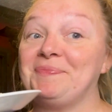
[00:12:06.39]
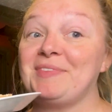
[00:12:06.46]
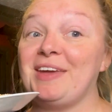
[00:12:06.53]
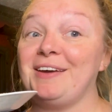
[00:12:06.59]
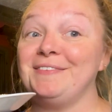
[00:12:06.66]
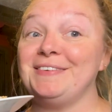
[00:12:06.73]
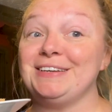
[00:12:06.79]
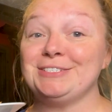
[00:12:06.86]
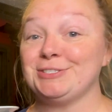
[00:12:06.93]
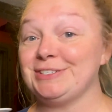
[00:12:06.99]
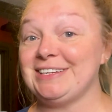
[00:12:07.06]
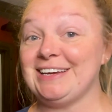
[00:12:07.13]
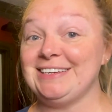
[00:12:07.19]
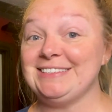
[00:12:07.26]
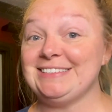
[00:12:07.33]
Official
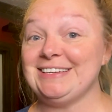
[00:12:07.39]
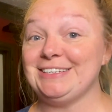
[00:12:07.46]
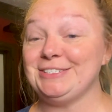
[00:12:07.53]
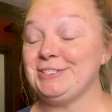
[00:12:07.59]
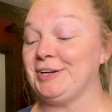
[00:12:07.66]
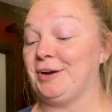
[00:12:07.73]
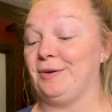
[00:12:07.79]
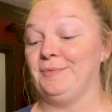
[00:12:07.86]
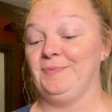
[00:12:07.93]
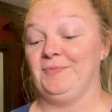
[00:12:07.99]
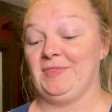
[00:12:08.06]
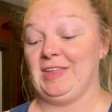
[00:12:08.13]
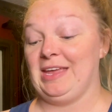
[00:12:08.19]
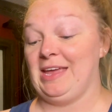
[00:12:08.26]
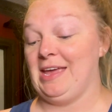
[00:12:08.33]
taste test, y'all.
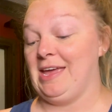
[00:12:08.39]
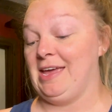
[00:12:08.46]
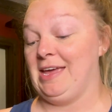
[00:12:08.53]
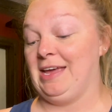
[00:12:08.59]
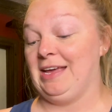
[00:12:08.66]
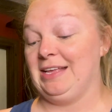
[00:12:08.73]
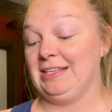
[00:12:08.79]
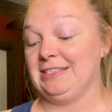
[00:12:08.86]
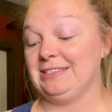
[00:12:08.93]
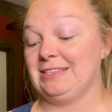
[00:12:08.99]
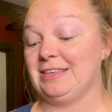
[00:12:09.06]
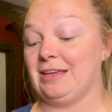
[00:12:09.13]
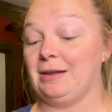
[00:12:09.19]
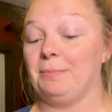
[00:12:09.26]
It's gonna